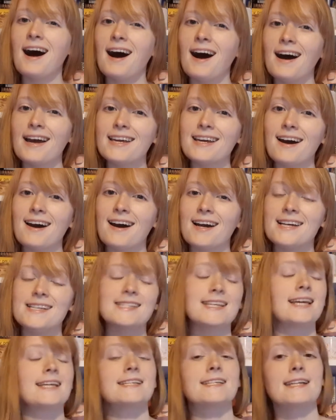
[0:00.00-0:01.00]
Hi
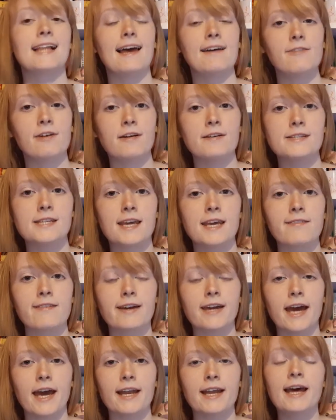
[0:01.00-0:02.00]
guys, it's Claire Rose here
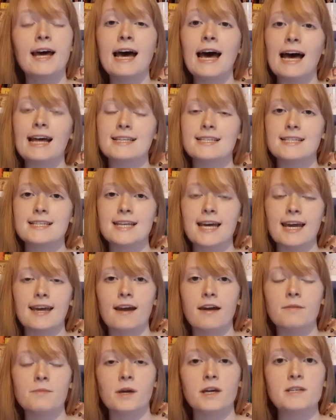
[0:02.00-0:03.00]
again, and today
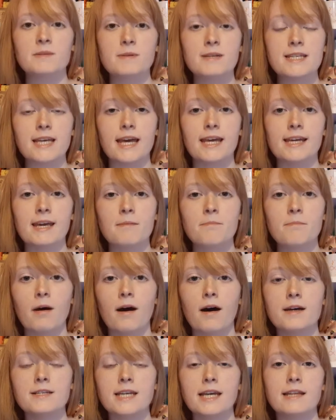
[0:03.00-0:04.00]
I'm going to be taking
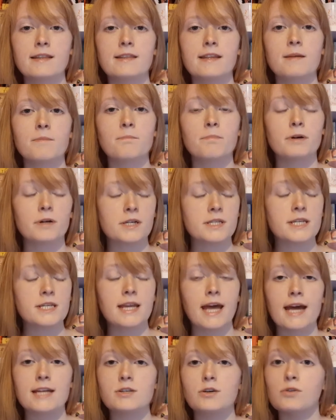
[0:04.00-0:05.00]
part in the
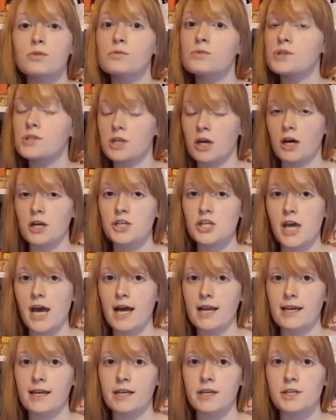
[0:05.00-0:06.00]
Bookternet All-Star
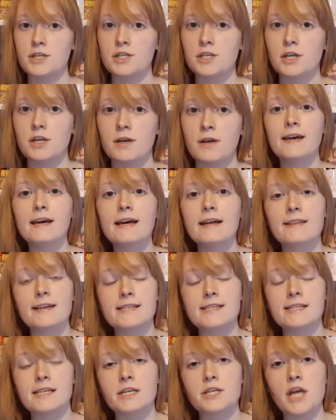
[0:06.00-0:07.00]
Challenge.
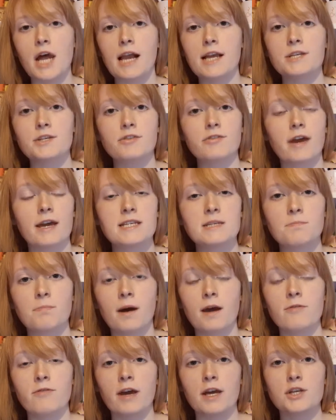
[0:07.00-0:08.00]
This is a challenge created
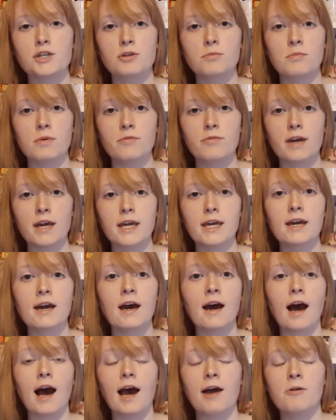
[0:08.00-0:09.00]
by Rachel Marie.
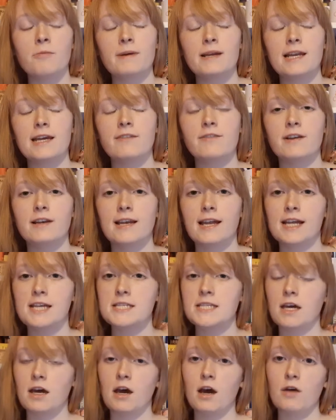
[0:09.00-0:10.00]
I will be leaving links
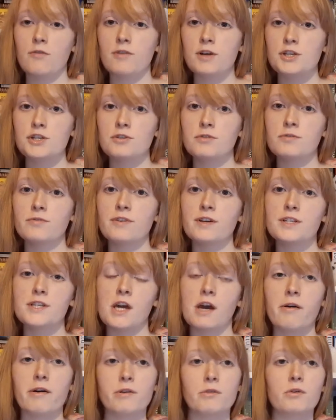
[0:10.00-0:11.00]
to her original
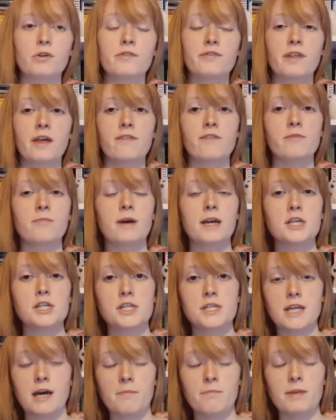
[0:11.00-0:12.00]
video and all of the
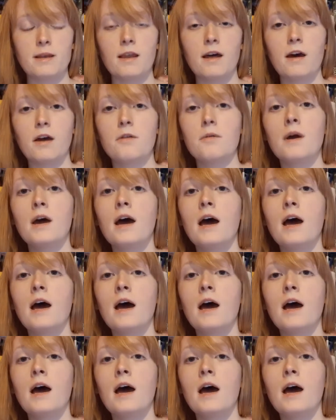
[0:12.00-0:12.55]
information down below.